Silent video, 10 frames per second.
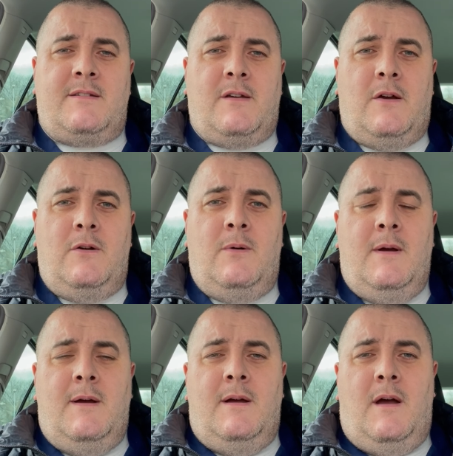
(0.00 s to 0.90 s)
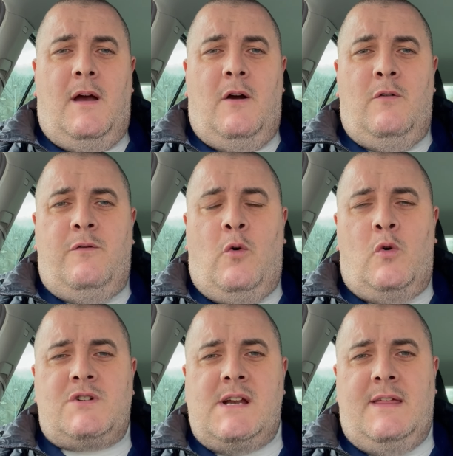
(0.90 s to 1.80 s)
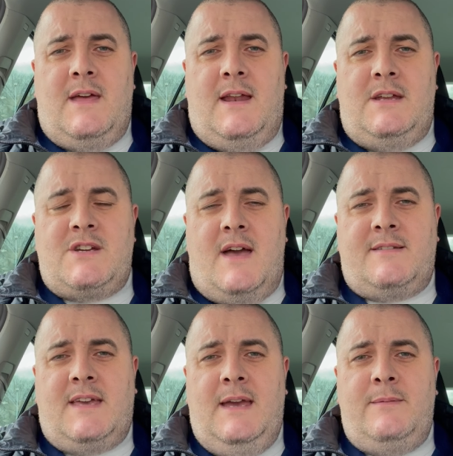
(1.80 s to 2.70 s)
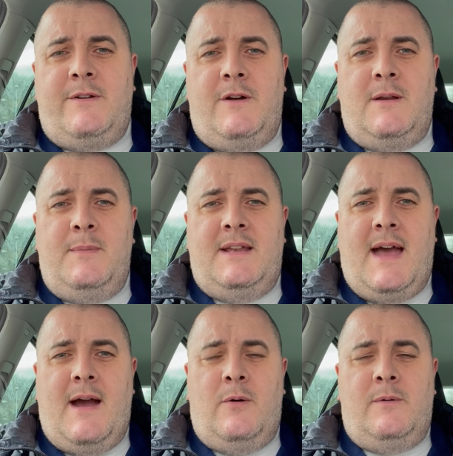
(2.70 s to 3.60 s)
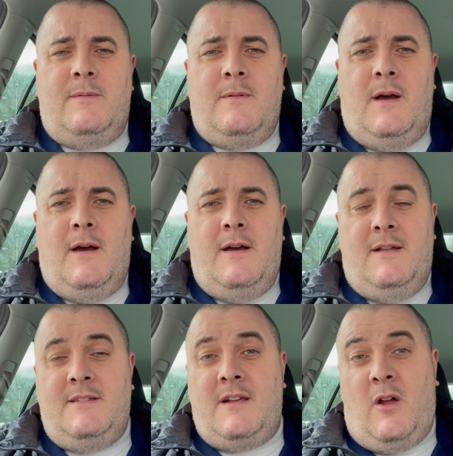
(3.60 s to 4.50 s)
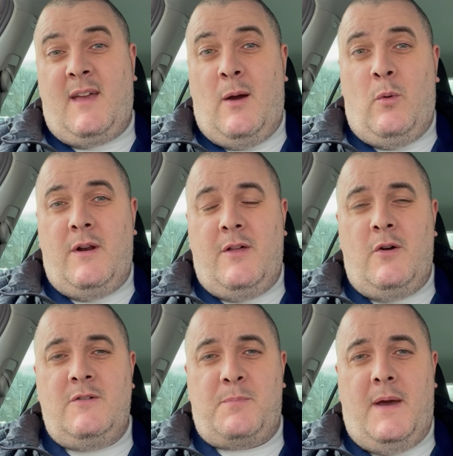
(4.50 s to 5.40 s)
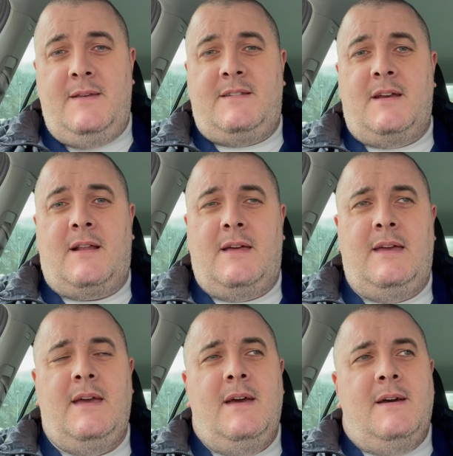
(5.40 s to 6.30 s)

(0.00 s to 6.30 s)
So, uh, unfortunately, the NHS keep turning me down uh, until I get one of those, basically.